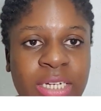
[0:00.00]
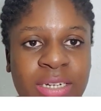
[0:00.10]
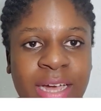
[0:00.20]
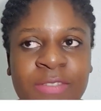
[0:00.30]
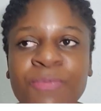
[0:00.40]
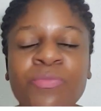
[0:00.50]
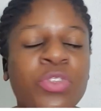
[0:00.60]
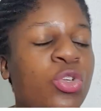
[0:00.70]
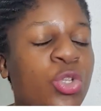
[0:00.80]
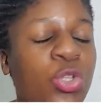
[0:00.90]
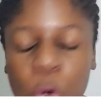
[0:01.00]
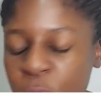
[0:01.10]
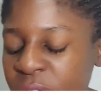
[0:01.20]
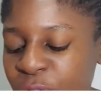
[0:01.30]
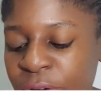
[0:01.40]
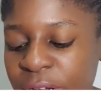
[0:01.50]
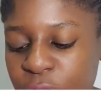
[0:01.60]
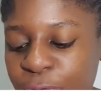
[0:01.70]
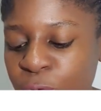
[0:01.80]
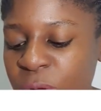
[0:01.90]
guys. You don't need to write
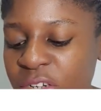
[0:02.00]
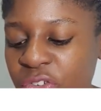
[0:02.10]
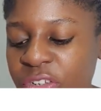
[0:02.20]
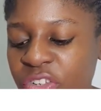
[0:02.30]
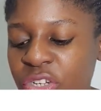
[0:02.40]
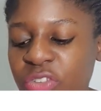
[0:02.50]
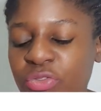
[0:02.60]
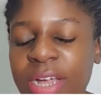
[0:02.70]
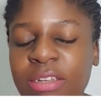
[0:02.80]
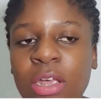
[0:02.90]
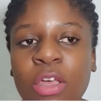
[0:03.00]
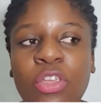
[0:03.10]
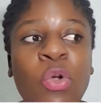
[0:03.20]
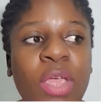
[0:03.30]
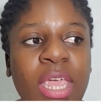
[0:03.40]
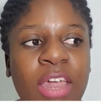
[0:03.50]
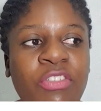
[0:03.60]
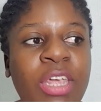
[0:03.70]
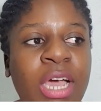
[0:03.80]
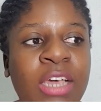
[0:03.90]
your full address. Just write your
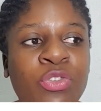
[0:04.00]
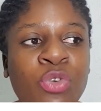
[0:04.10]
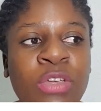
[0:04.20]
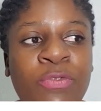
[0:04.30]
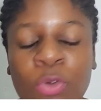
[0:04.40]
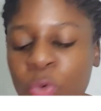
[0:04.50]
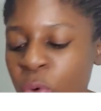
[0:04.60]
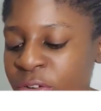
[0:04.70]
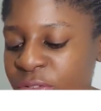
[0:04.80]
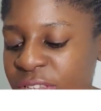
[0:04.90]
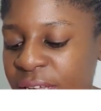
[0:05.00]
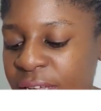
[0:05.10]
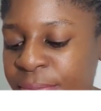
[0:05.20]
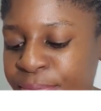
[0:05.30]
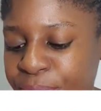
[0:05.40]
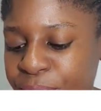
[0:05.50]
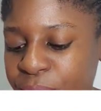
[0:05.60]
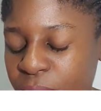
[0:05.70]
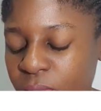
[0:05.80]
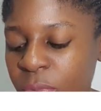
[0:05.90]
area. So if you want to stay
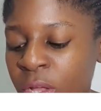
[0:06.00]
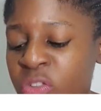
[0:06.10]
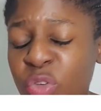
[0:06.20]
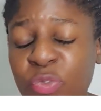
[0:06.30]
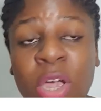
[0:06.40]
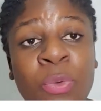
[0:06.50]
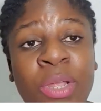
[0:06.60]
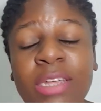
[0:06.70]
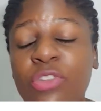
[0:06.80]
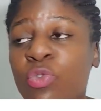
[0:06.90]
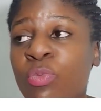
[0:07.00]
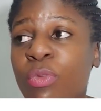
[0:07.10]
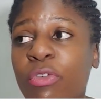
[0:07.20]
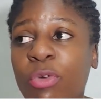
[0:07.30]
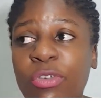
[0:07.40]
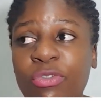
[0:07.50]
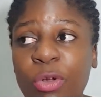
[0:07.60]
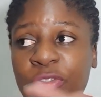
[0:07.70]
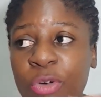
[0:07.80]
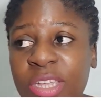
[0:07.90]
so if you're willing to
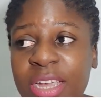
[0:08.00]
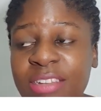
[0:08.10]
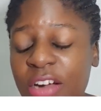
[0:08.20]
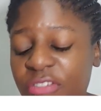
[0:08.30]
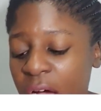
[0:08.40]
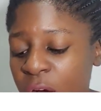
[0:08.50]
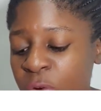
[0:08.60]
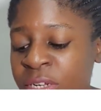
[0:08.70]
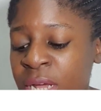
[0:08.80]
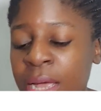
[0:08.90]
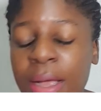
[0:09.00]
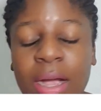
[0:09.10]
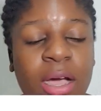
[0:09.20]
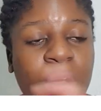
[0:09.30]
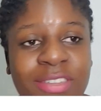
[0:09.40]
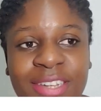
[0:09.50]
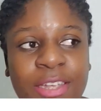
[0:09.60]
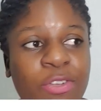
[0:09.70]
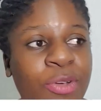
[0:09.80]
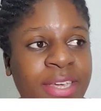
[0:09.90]
relocate around
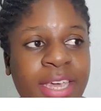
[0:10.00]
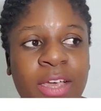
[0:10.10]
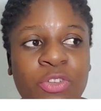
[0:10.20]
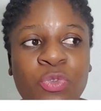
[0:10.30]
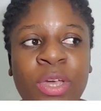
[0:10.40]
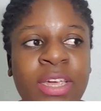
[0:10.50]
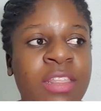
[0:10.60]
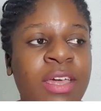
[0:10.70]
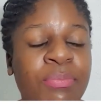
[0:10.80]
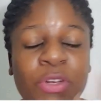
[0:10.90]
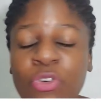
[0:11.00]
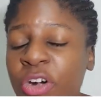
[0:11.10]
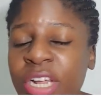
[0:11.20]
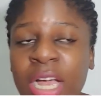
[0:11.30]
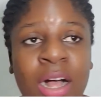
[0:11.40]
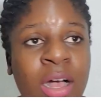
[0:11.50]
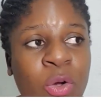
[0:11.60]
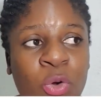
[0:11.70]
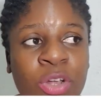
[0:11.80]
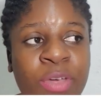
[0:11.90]
Gauteng, you don't care to work either in Pretoria
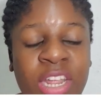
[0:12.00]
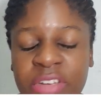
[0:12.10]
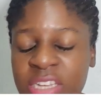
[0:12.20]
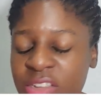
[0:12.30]
or in whatever, just